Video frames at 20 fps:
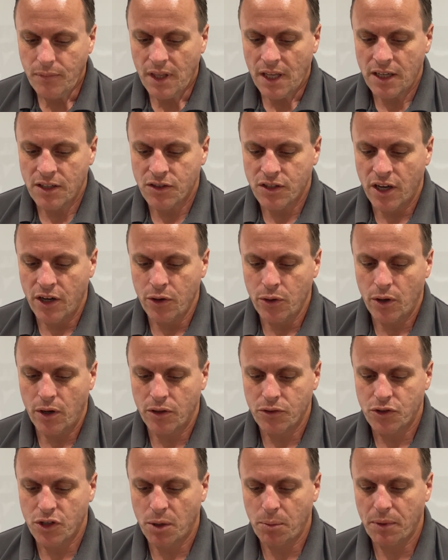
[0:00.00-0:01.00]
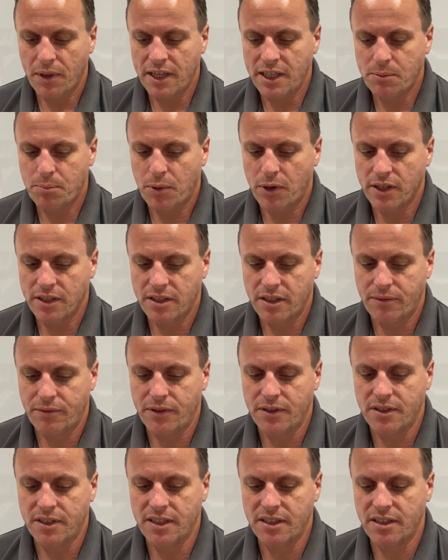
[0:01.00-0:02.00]
So on top of these price
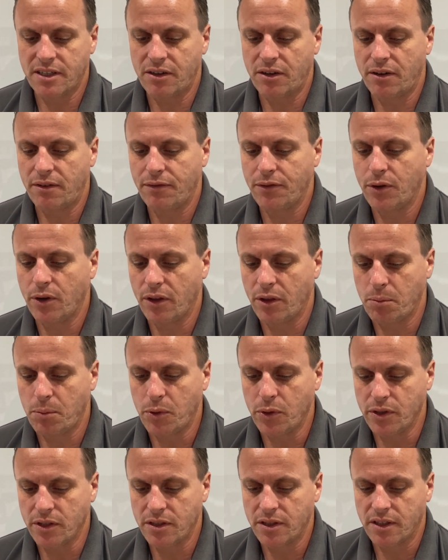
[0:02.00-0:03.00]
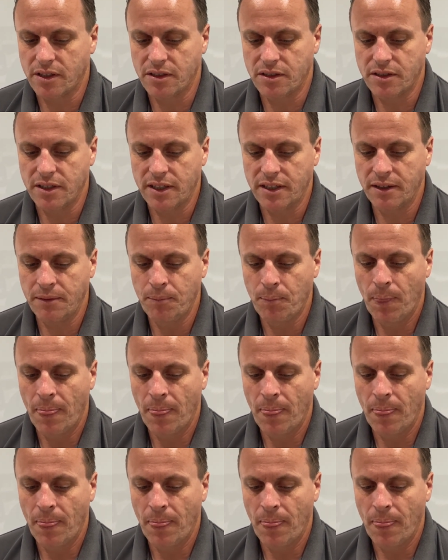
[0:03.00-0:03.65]
differences, there are a few other points to consider.